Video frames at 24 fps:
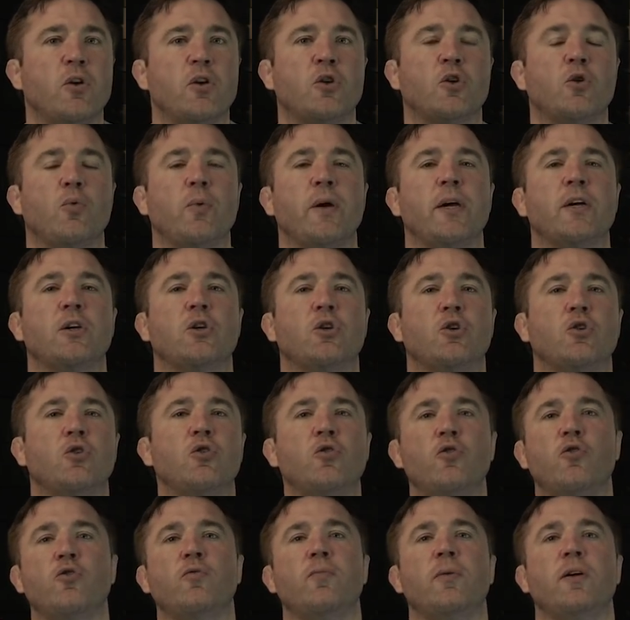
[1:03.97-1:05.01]
So we
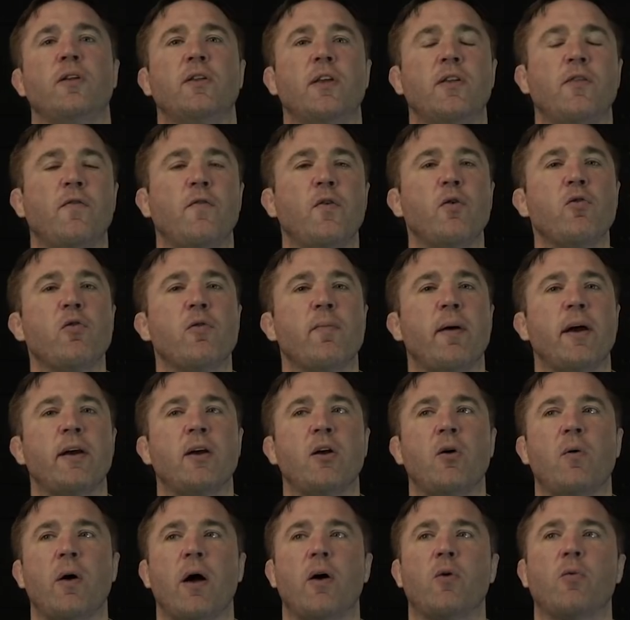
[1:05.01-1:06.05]
assume that the viewer might
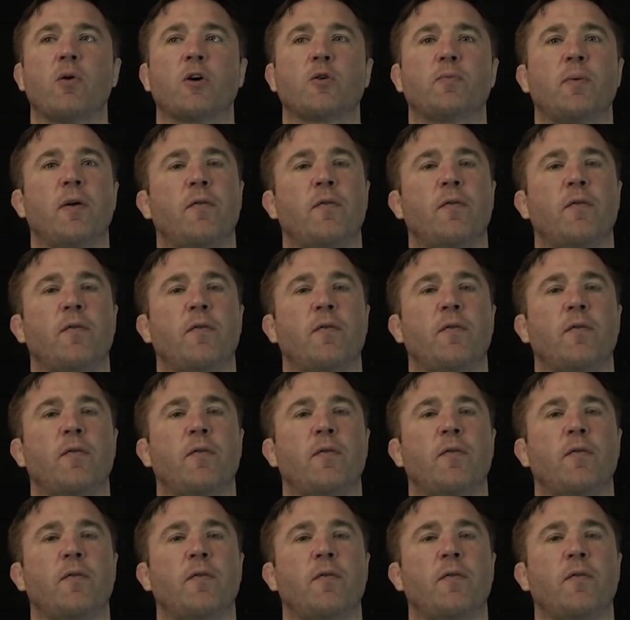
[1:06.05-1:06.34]
know how it works.